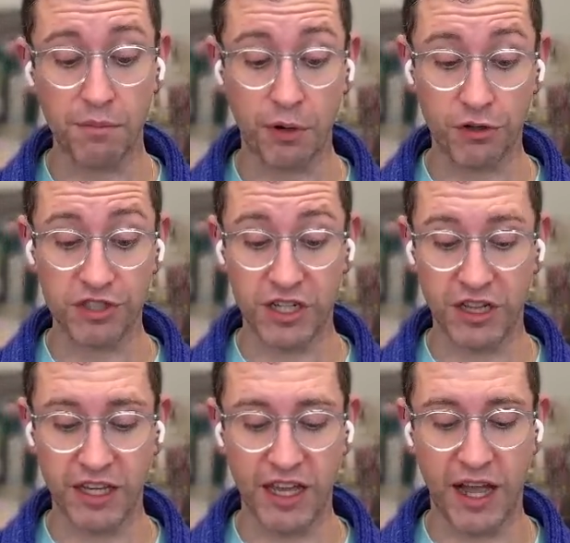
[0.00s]

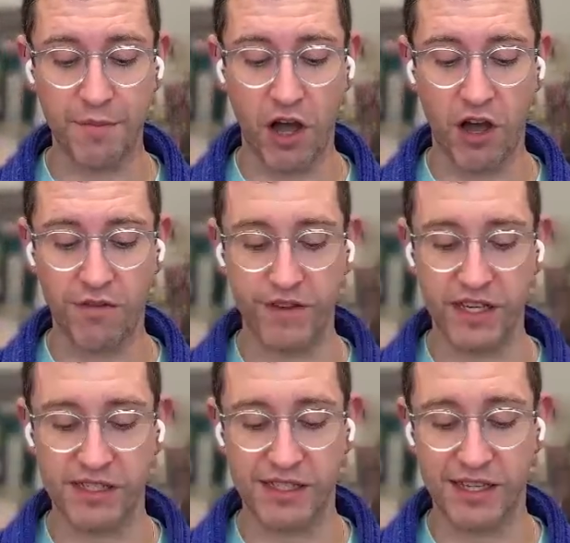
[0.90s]
Personally, I'm
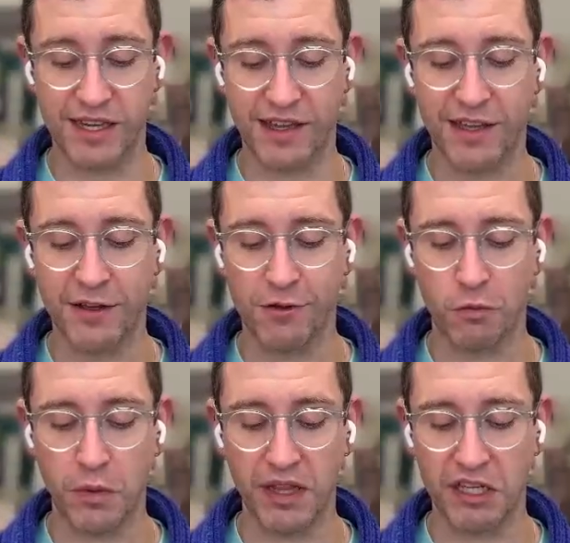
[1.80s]
obviously
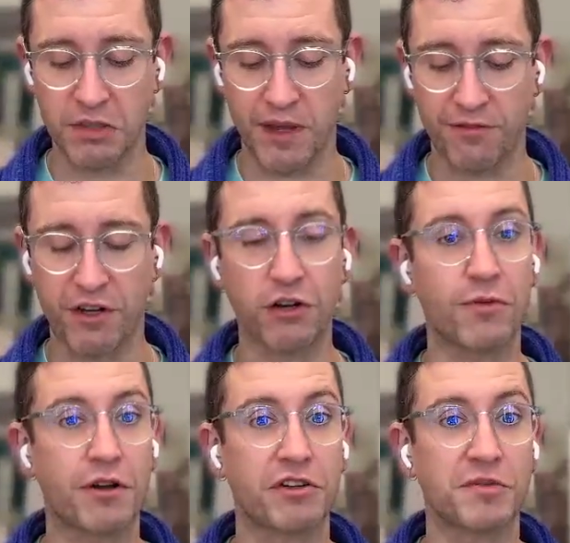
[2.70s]
really into my friend
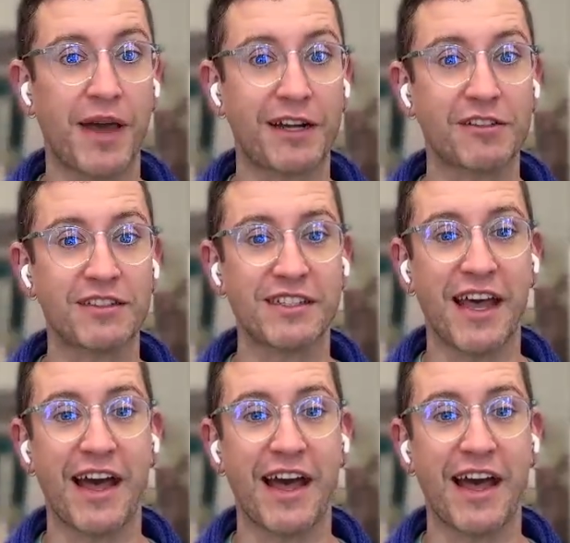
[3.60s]
Hiroko's patterns.